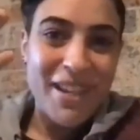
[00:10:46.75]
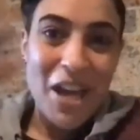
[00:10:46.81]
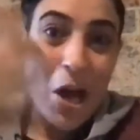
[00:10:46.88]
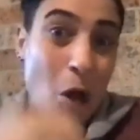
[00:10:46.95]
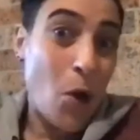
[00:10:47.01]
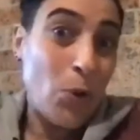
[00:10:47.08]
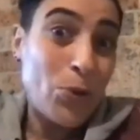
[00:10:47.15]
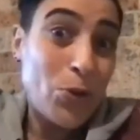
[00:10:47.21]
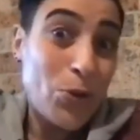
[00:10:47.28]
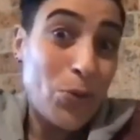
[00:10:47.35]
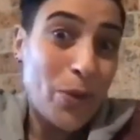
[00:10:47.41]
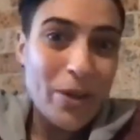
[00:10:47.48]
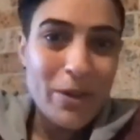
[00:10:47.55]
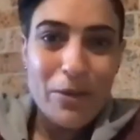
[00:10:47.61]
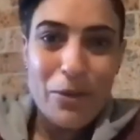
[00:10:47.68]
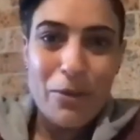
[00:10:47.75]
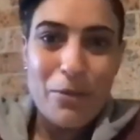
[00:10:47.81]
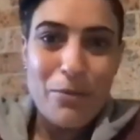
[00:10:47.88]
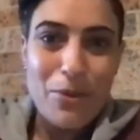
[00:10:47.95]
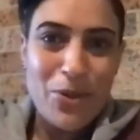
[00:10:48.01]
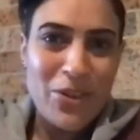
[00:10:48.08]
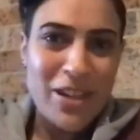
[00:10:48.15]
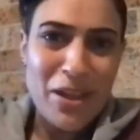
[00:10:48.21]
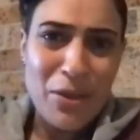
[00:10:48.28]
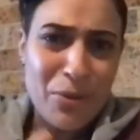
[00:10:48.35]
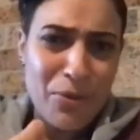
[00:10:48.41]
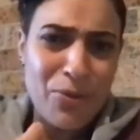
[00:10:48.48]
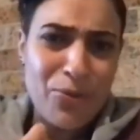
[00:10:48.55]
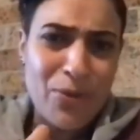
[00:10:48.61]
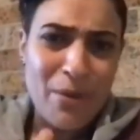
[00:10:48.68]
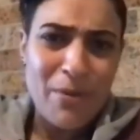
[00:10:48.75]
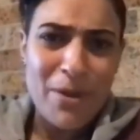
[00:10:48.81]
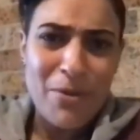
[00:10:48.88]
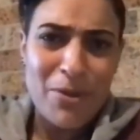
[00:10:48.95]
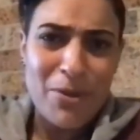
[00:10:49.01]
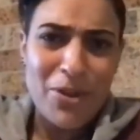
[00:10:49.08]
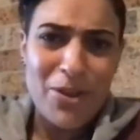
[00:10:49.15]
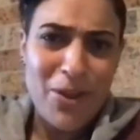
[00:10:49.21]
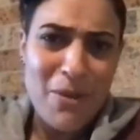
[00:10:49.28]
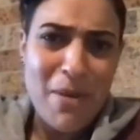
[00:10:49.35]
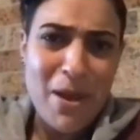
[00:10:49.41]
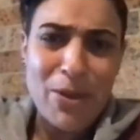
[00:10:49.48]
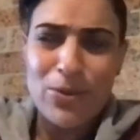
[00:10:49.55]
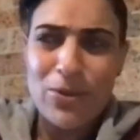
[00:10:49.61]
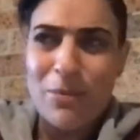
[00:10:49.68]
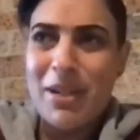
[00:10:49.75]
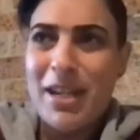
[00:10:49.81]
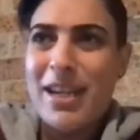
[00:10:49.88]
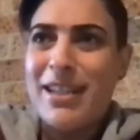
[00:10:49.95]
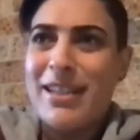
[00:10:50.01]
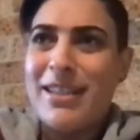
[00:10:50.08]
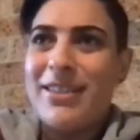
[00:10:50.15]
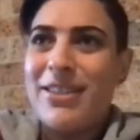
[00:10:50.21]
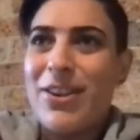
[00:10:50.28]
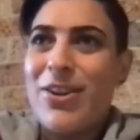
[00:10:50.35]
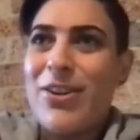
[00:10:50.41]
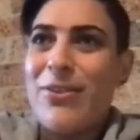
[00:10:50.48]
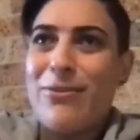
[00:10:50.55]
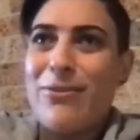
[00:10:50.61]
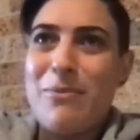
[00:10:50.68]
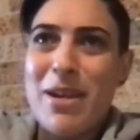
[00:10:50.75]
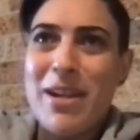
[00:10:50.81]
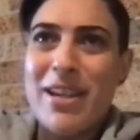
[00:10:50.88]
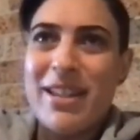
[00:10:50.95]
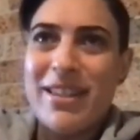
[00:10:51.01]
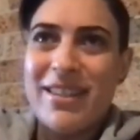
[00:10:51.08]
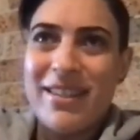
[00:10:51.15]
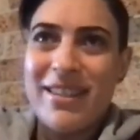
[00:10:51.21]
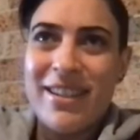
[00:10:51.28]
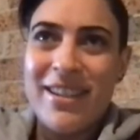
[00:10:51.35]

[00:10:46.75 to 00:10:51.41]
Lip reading: a whole new world through music and through drumming, which is so male dominated. So for me, it's